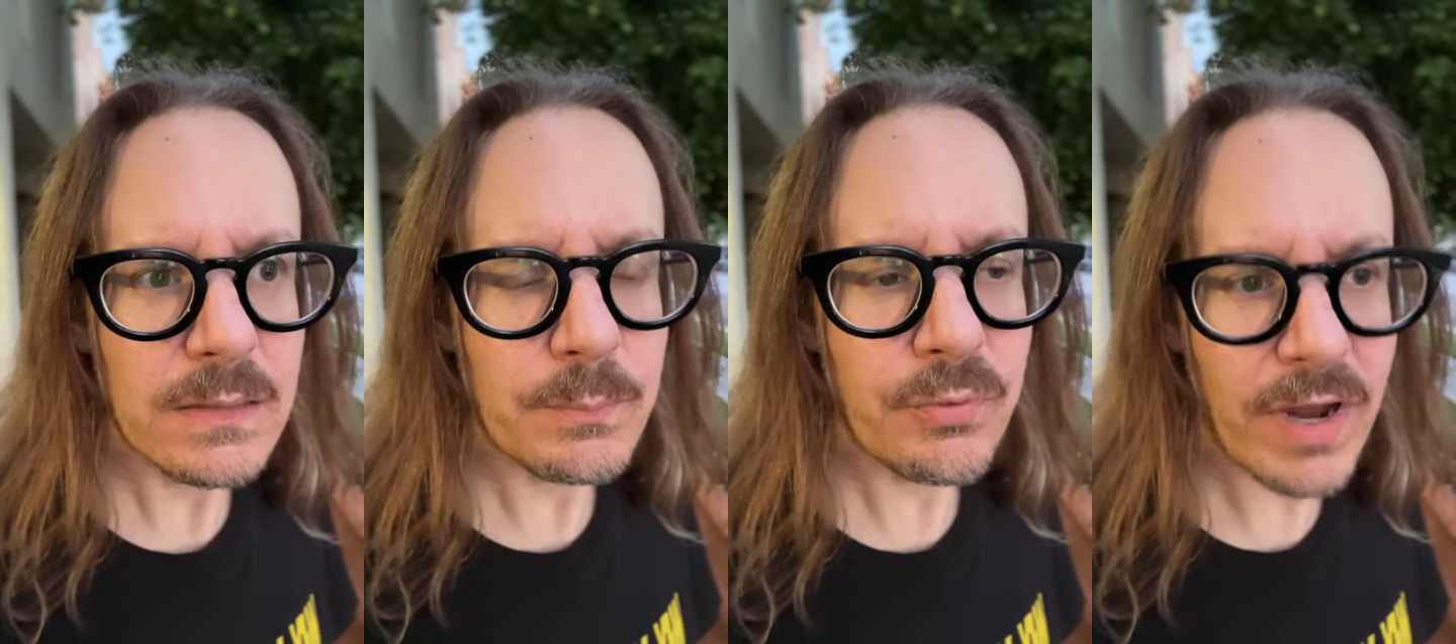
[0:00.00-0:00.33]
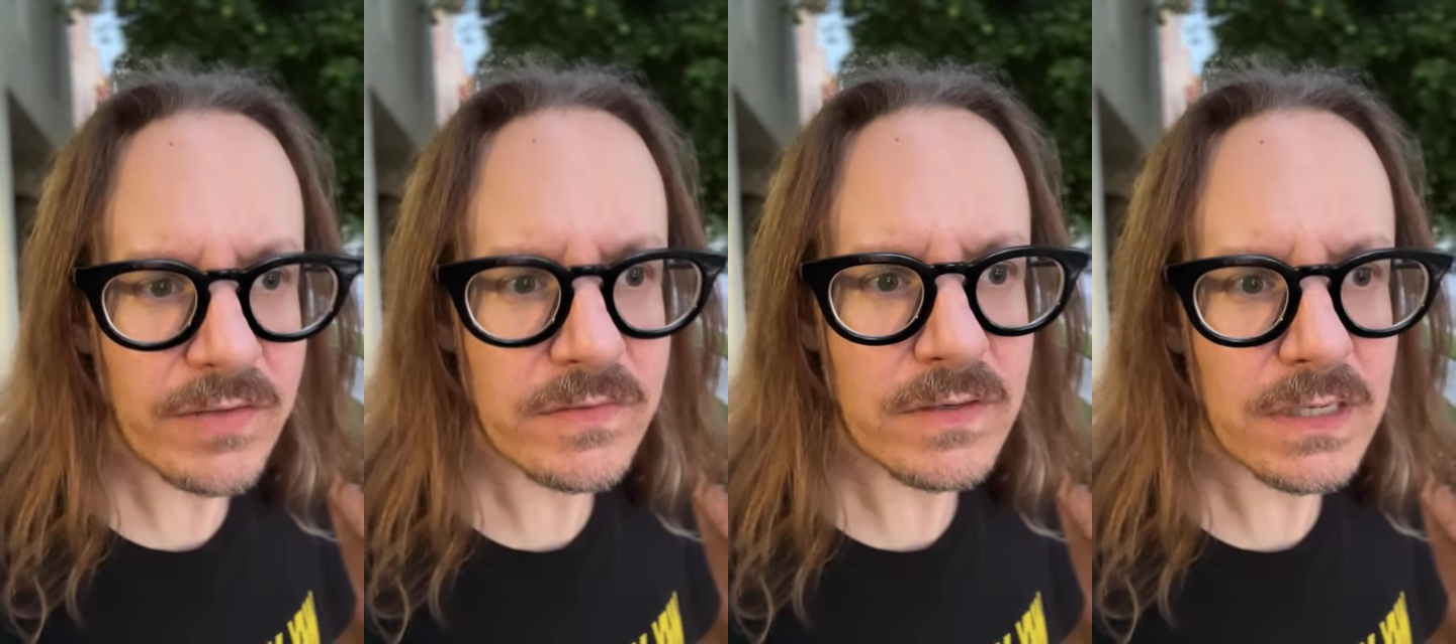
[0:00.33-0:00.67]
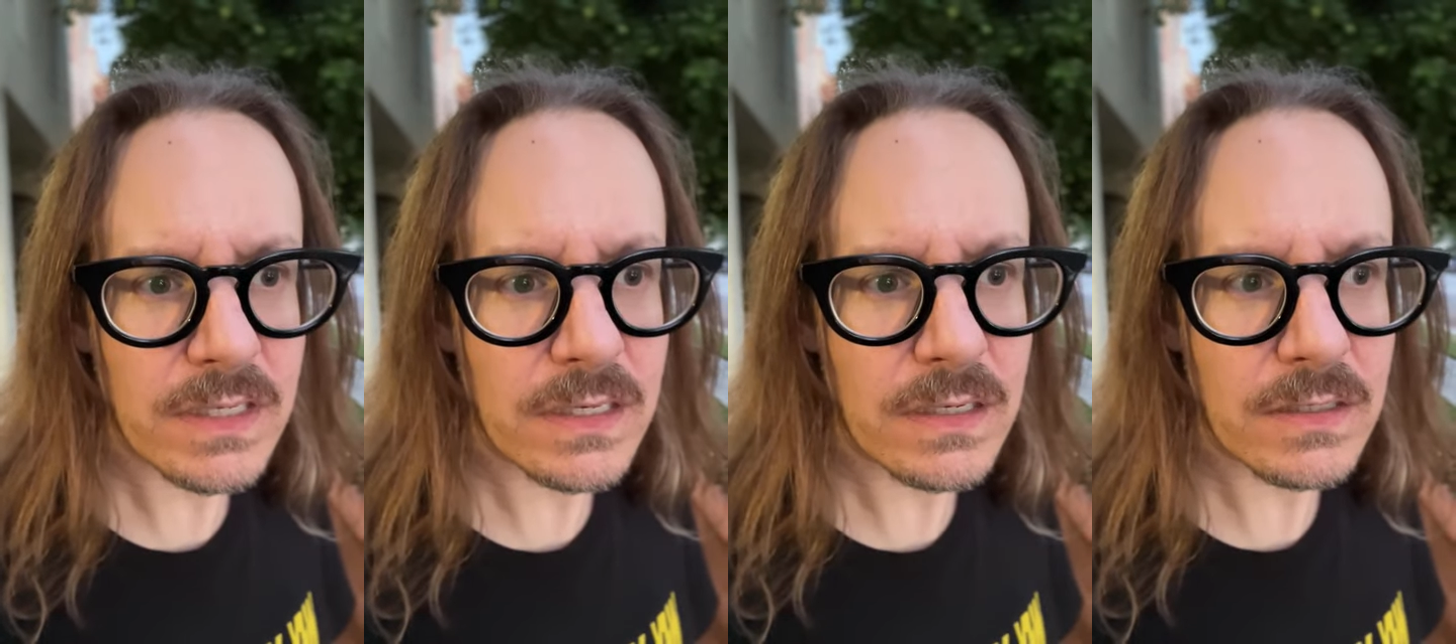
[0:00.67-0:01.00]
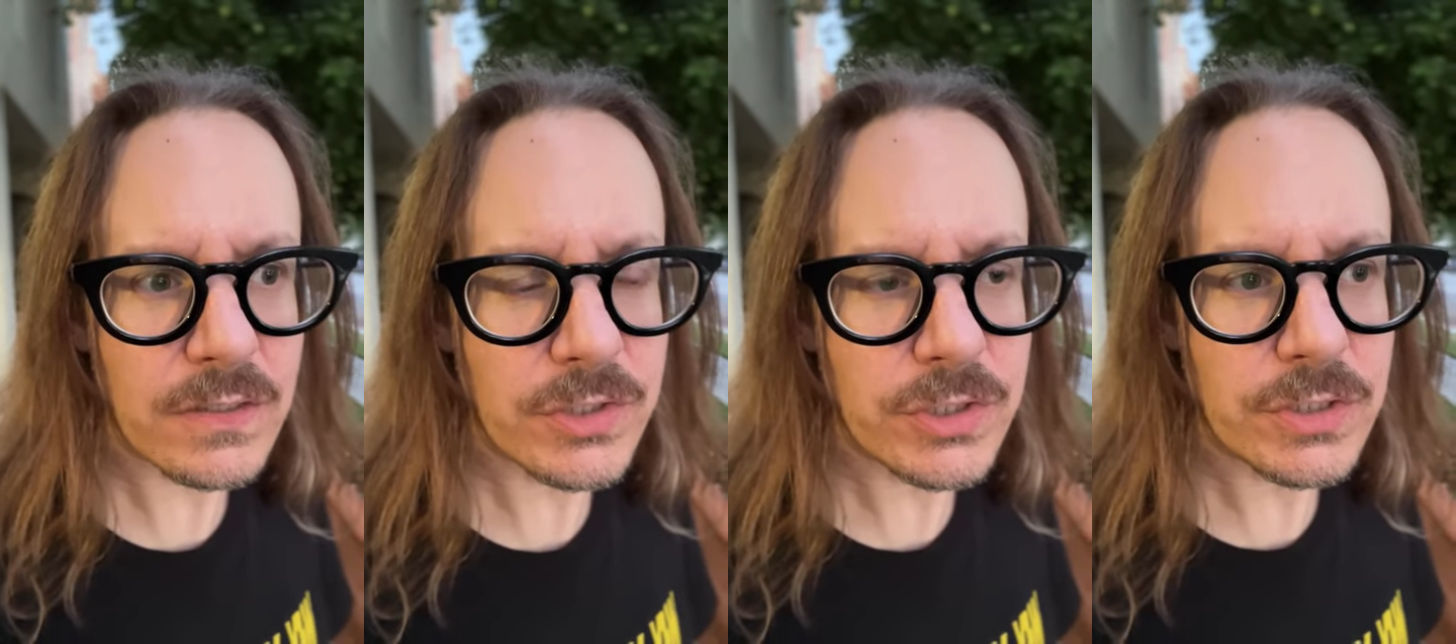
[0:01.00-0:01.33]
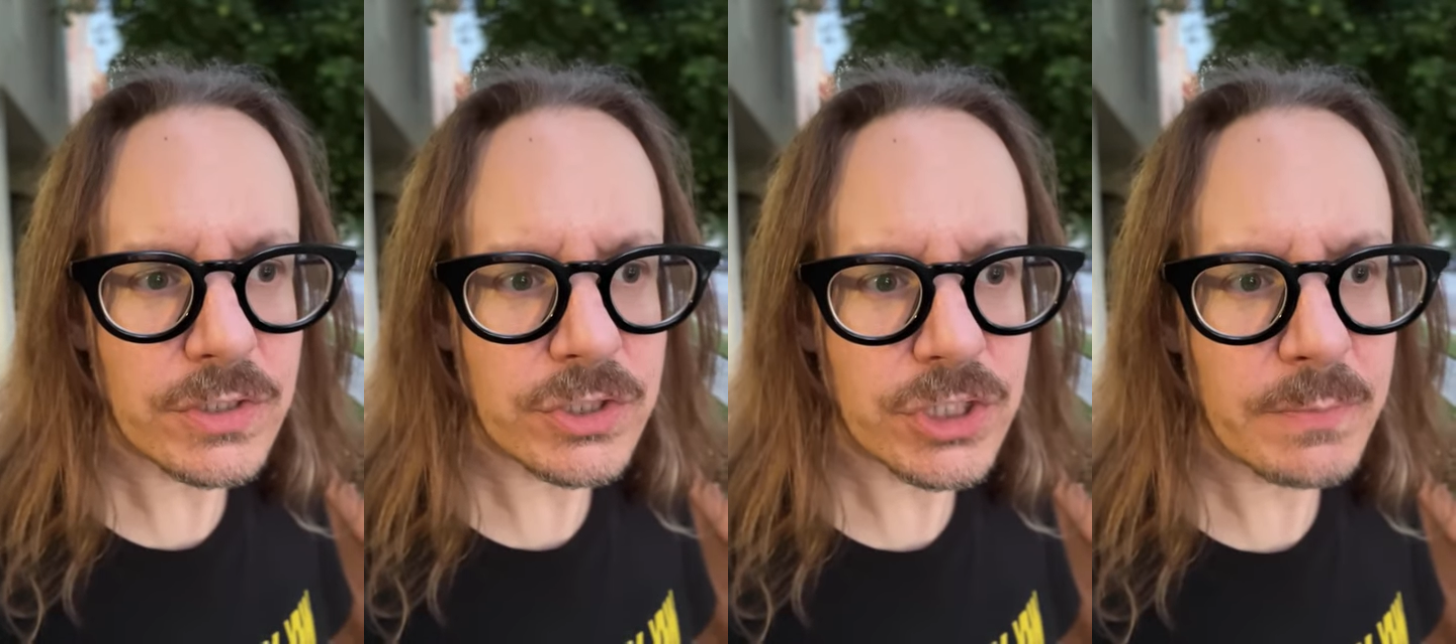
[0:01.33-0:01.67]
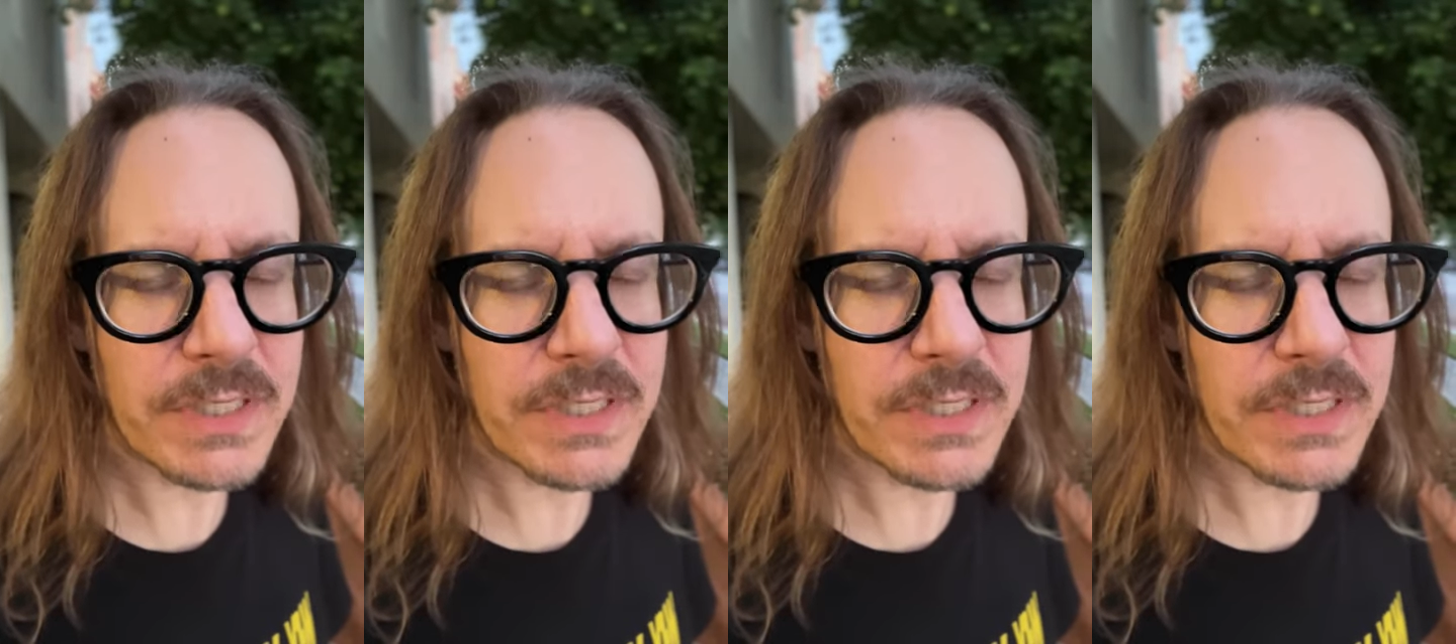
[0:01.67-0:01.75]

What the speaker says: president should be